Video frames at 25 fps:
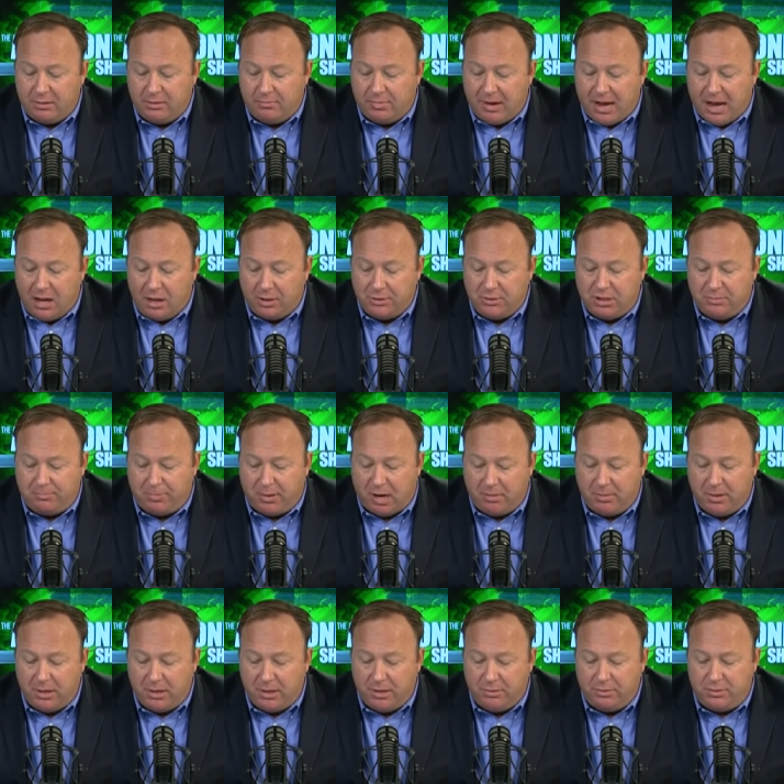the biology
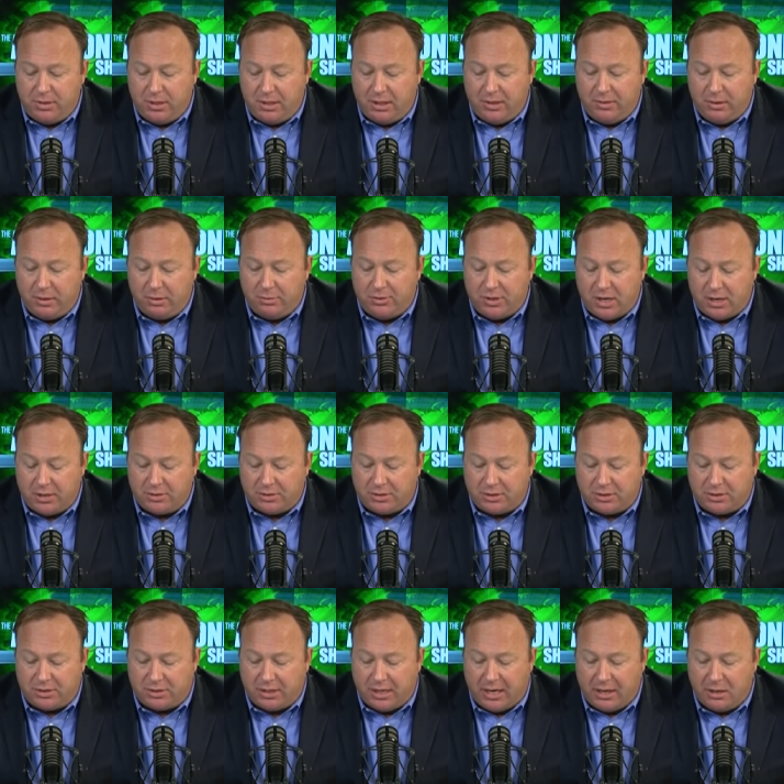department at UT, the eugenicist,
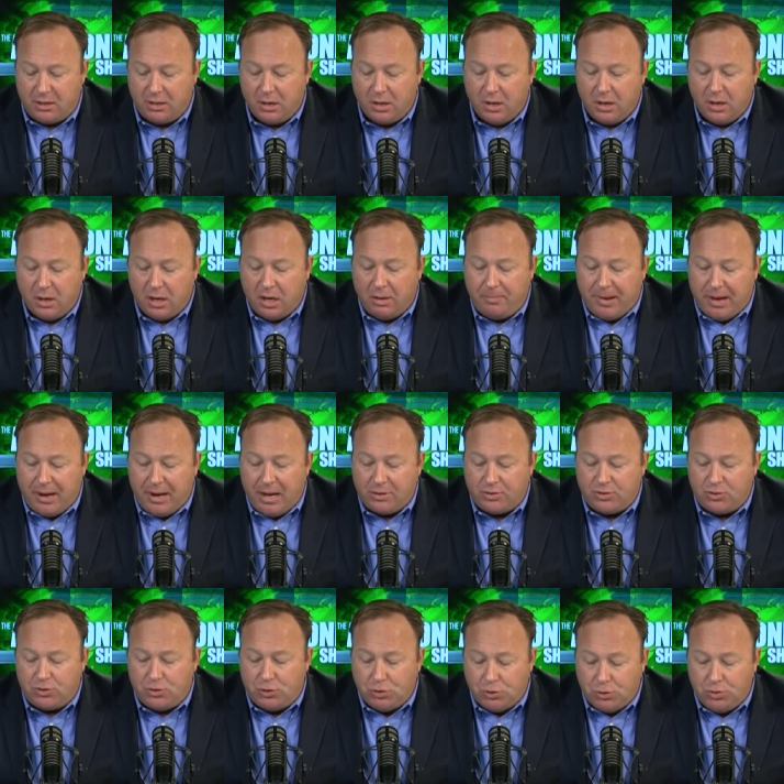said about how
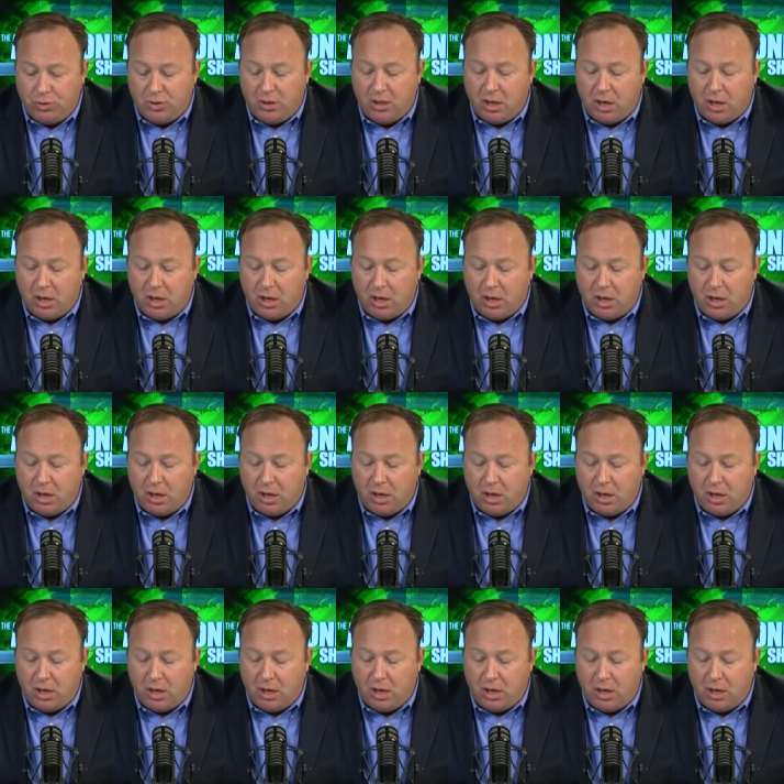soon the